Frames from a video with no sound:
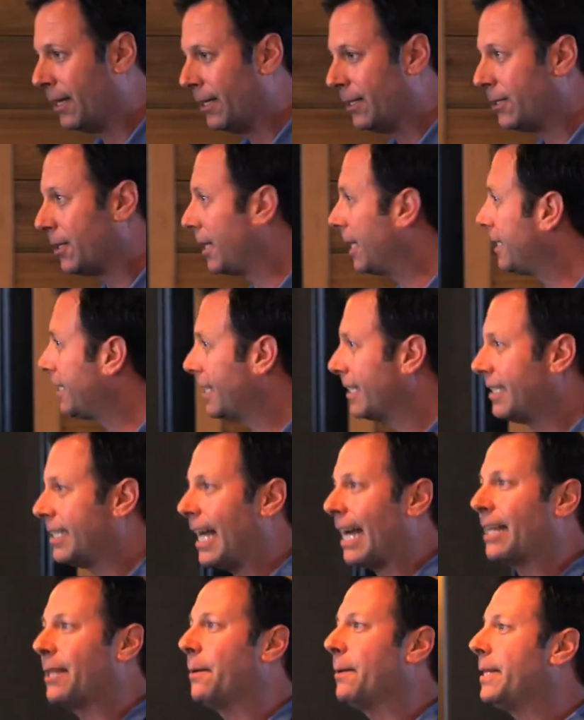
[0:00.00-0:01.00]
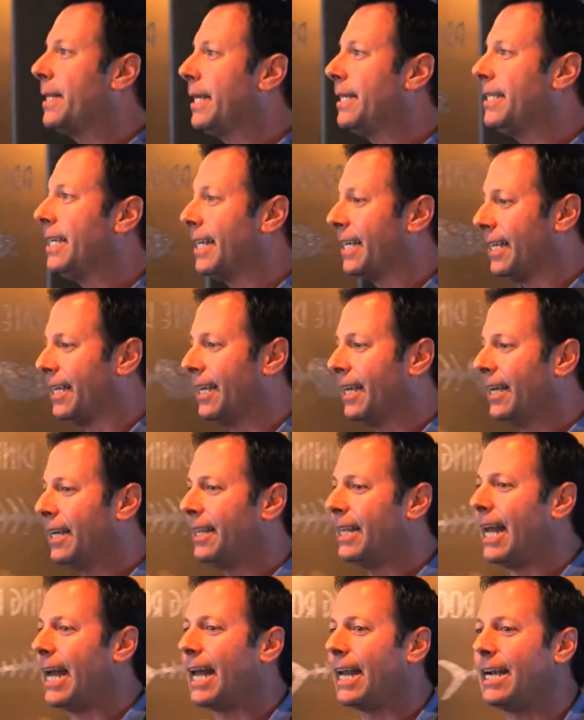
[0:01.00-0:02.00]
So that's exactly what they did.
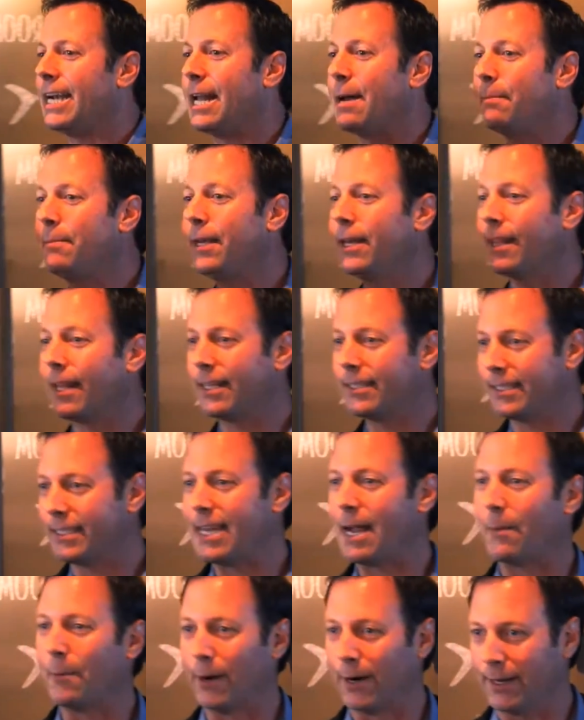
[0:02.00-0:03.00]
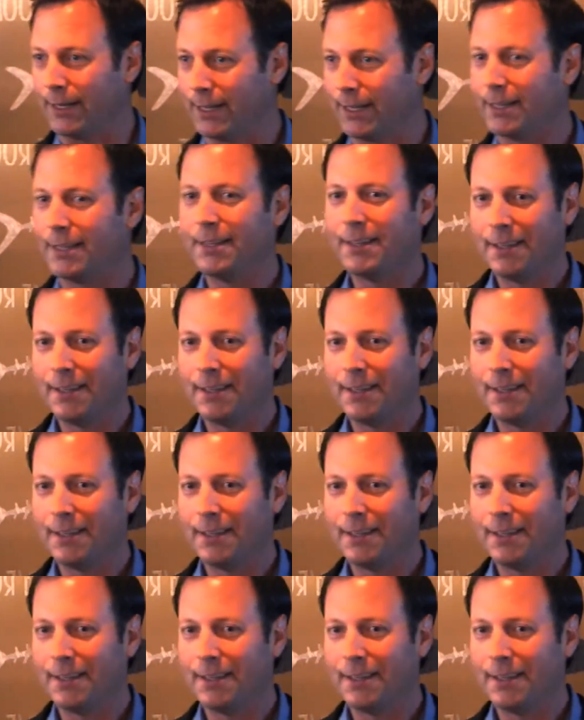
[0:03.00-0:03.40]
They had an MPLS network,